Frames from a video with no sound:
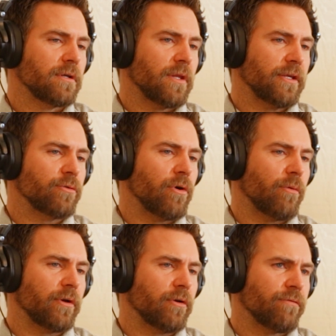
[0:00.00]
like, you
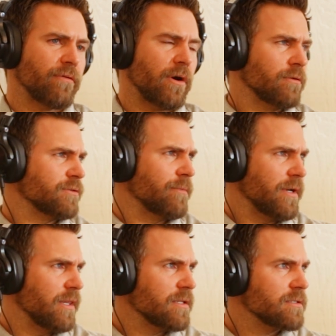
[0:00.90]
don't want to go follow
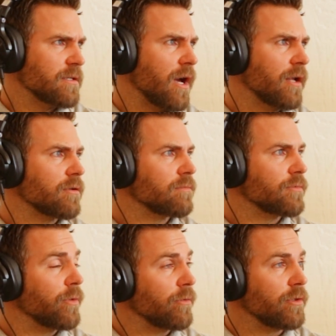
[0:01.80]
somebody that's not
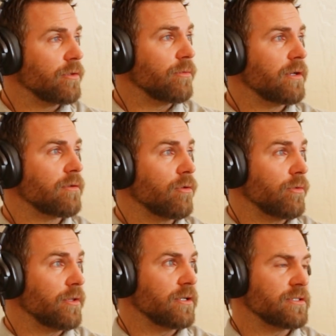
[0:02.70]
doing really well or a
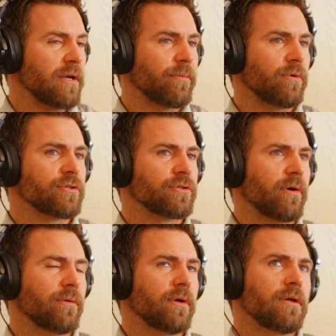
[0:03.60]
really good example. And
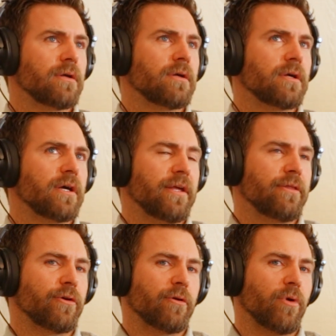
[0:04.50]
so
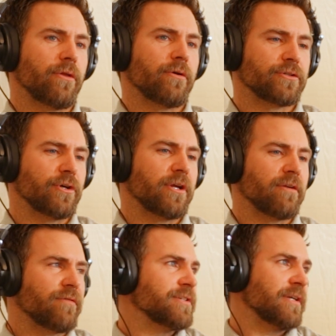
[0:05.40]
either your brother is good at
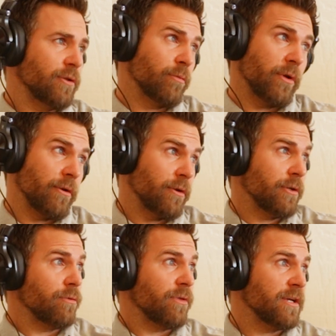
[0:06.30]
convincing little brother to
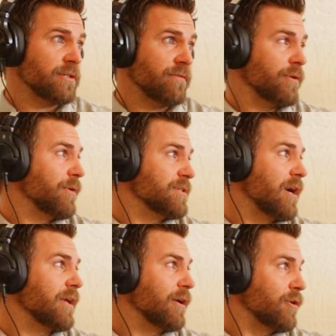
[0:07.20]
do things, even though he's
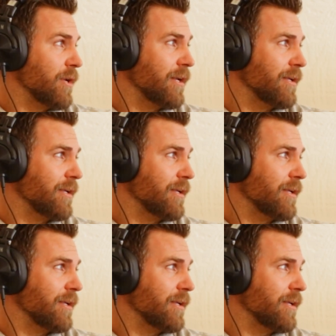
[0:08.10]
not yet good at